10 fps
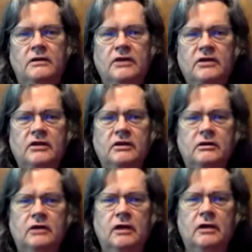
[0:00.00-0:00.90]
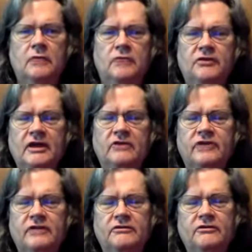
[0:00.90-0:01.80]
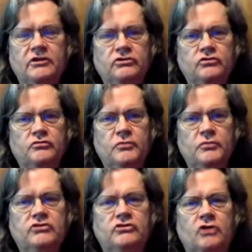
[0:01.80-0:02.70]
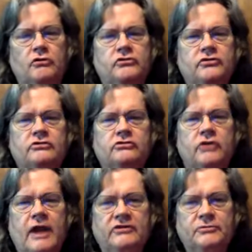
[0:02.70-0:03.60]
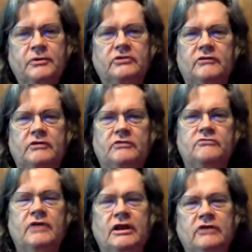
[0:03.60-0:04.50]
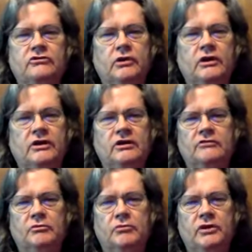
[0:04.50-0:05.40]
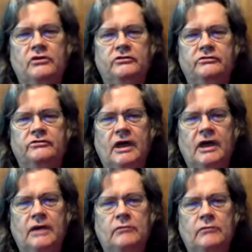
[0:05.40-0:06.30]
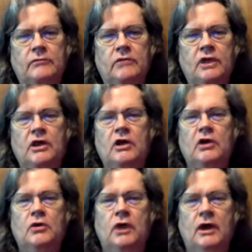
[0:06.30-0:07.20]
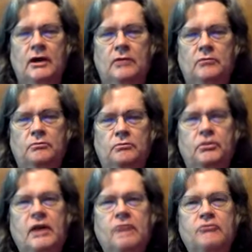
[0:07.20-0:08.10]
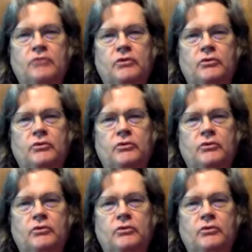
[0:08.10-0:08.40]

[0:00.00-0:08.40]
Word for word: um, nothing outside the things you've mentioned. All those things are aspect of it and fit into it at different periods of time. Um, perhaps one of the,